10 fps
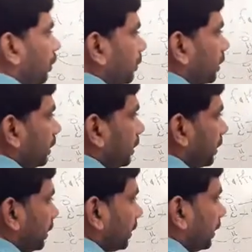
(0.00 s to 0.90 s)
over
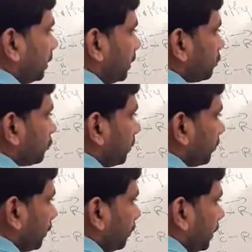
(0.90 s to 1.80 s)
here, again it
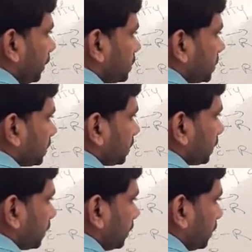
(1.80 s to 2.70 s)
will repeat,
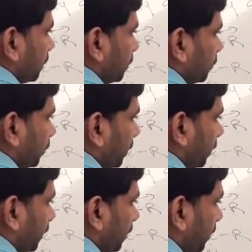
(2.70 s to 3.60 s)

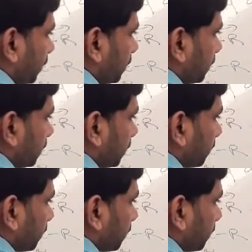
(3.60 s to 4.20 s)
one here.